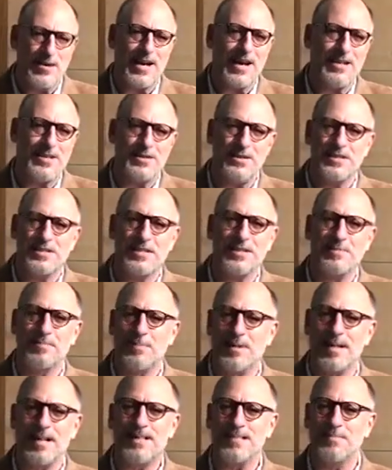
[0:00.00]
God, you just
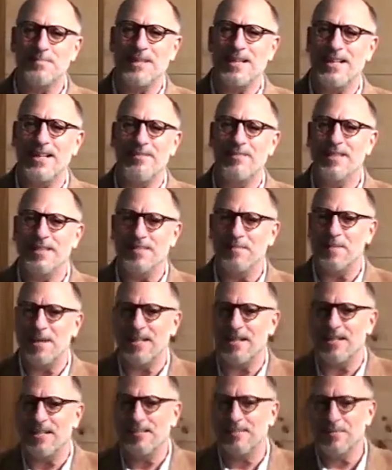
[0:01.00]
blessed me even in
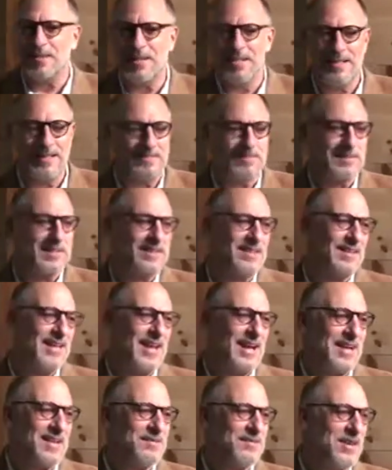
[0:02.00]
my, my, my
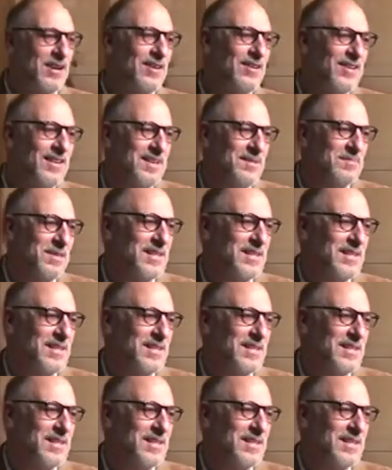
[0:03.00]
lack of gardening.